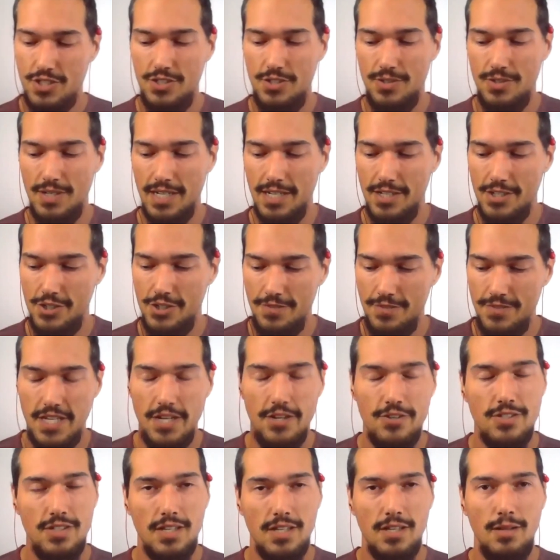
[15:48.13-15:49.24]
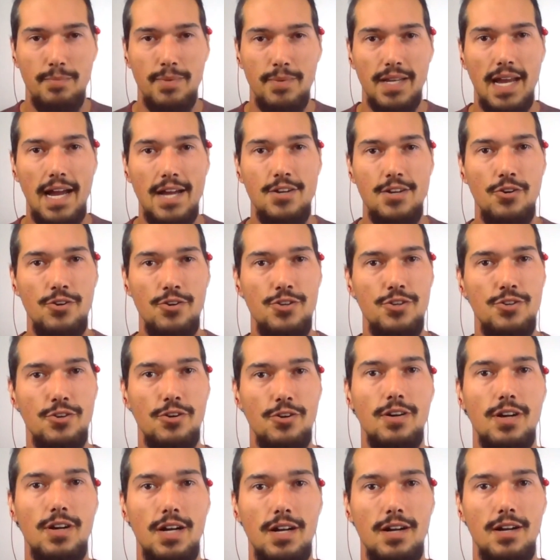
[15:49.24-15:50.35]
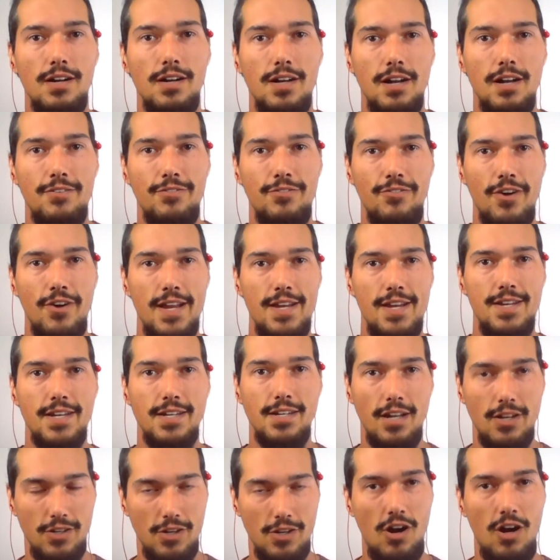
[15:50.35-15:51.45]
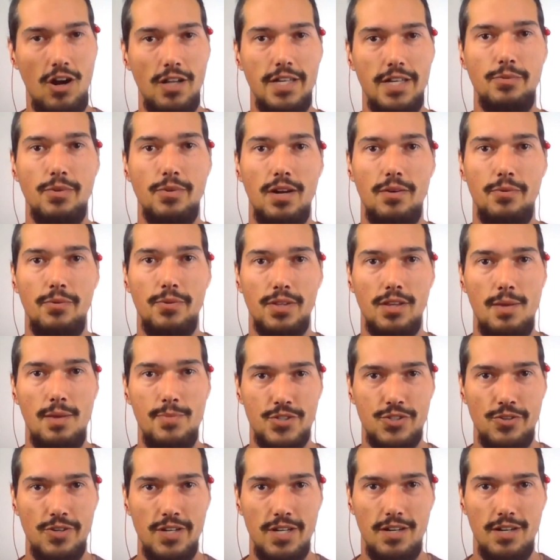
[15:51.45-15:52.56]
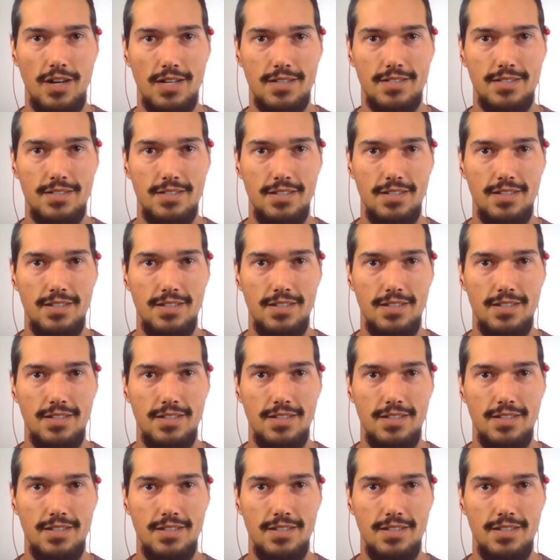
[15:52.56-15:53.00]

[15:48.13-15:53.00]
to shift gears a little bit, I know you're a friend and a colleague with Lama Surya Das.